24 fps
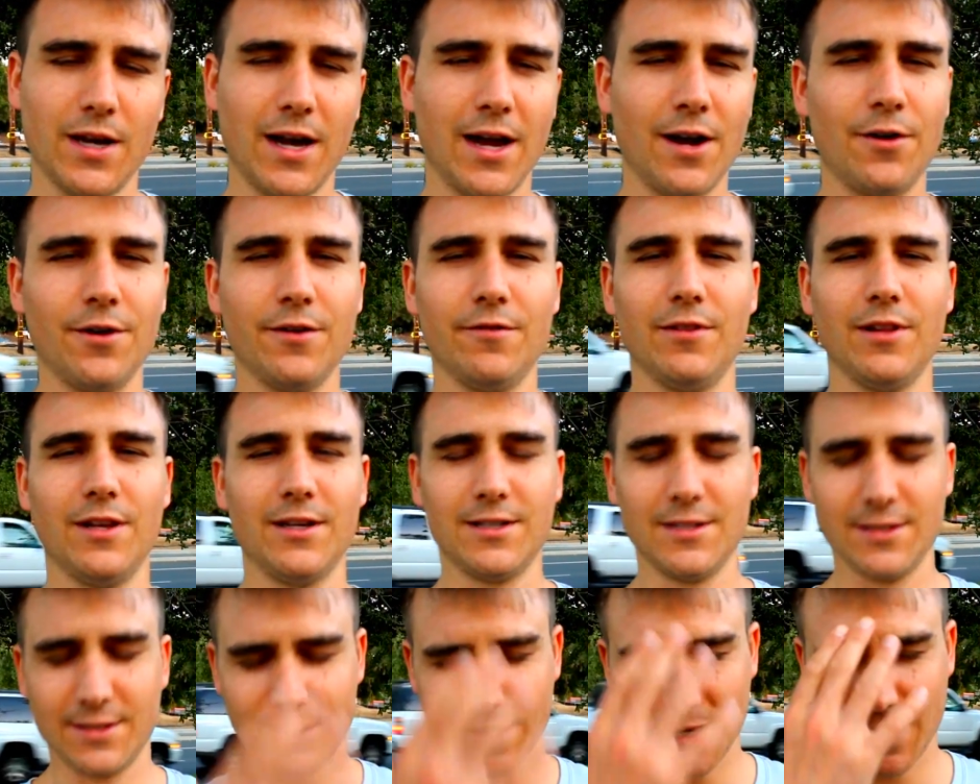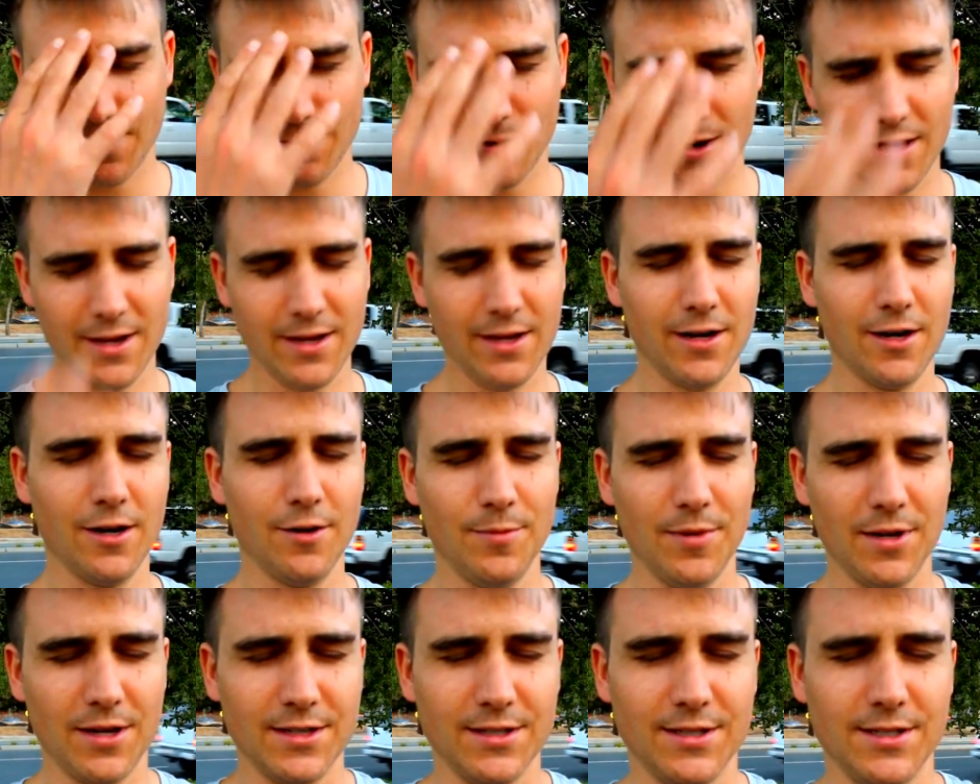I don't even like to say right here
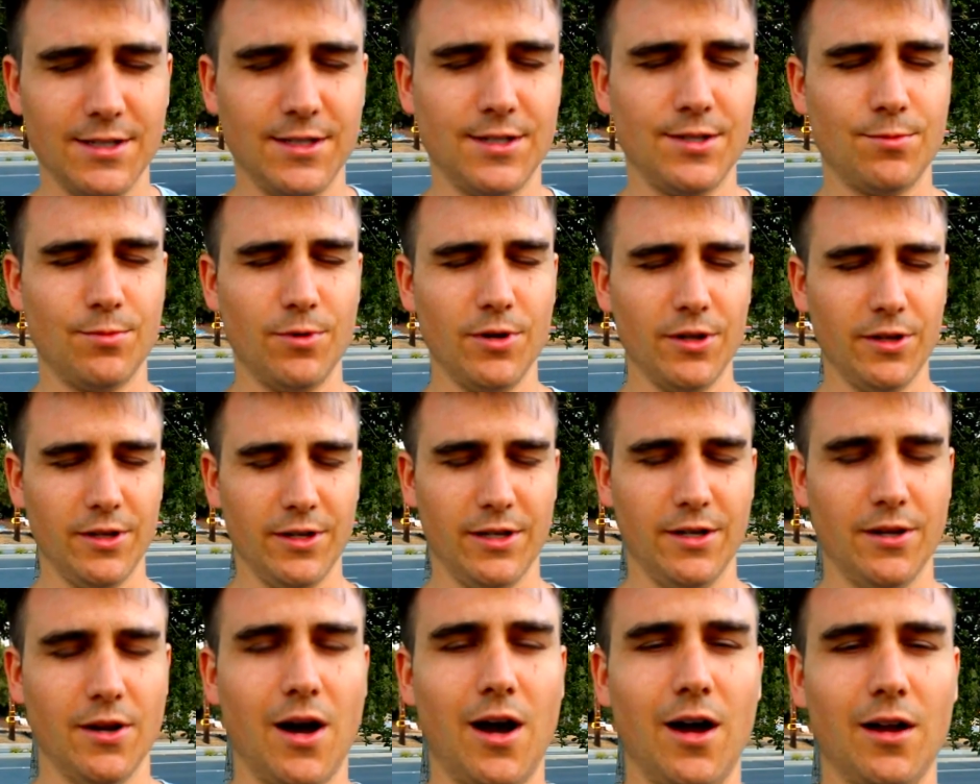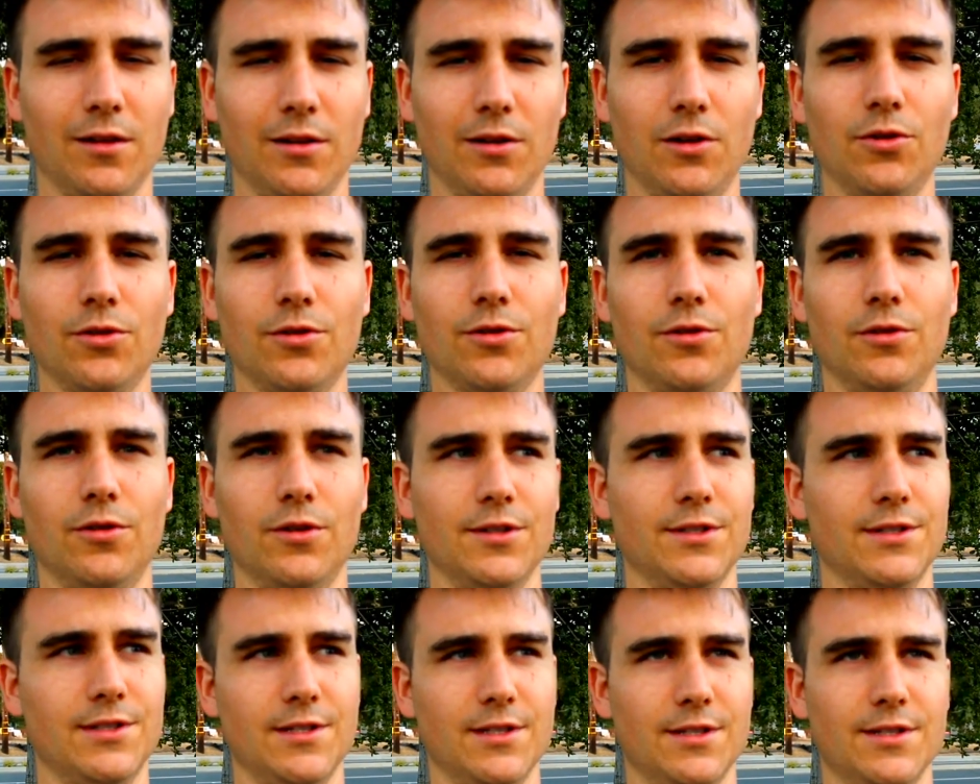because it's really
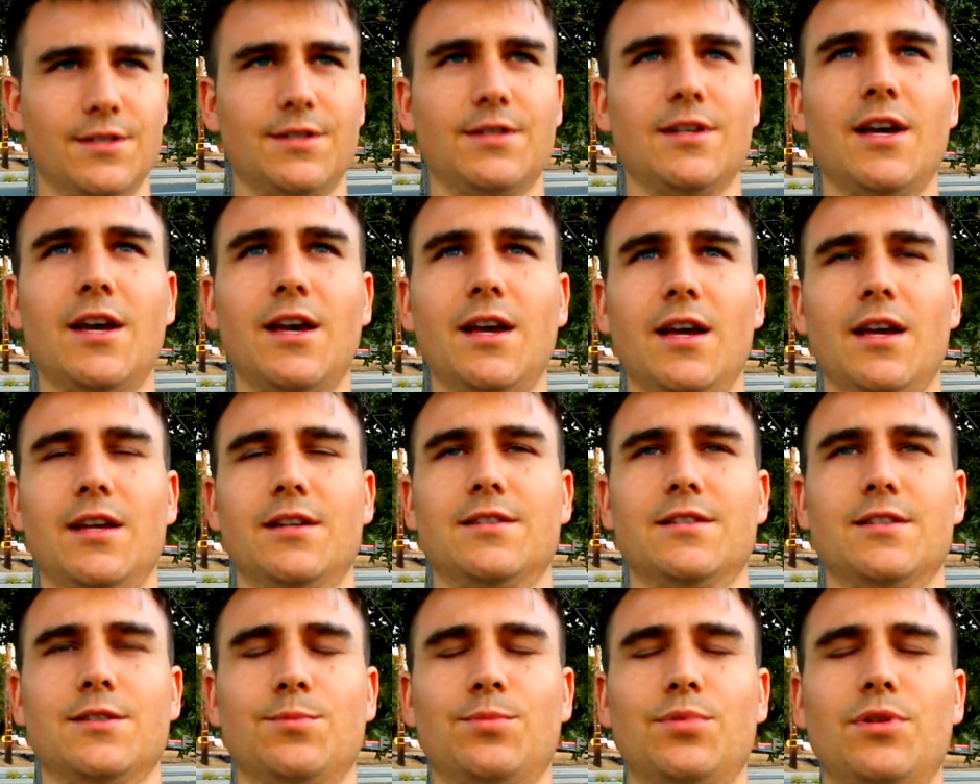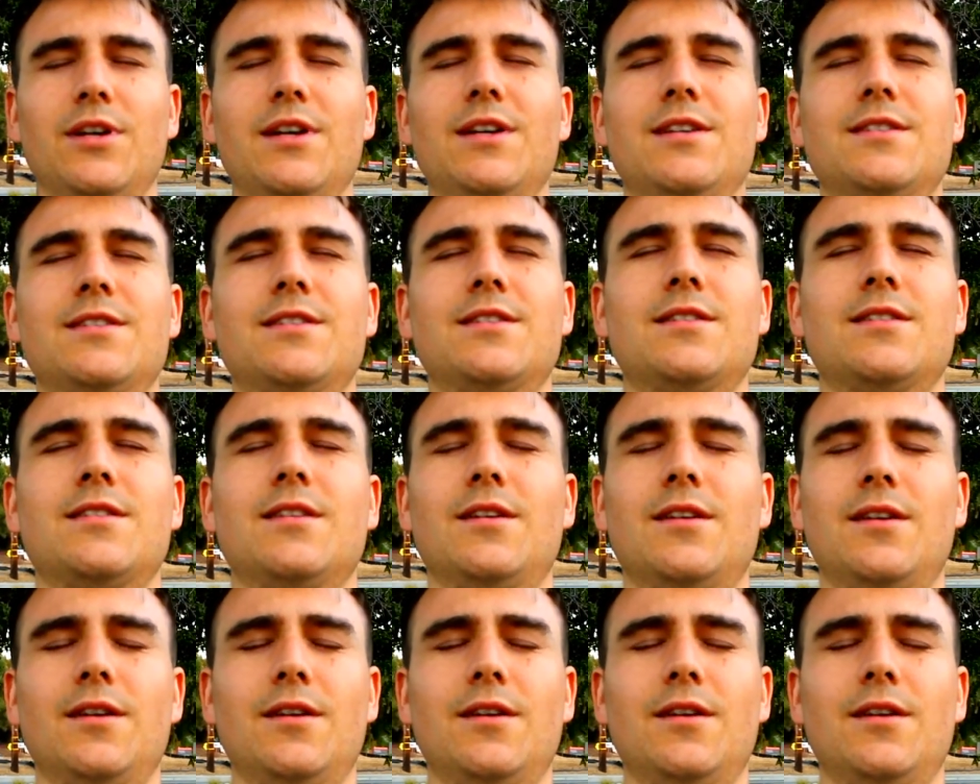non-local. It's this place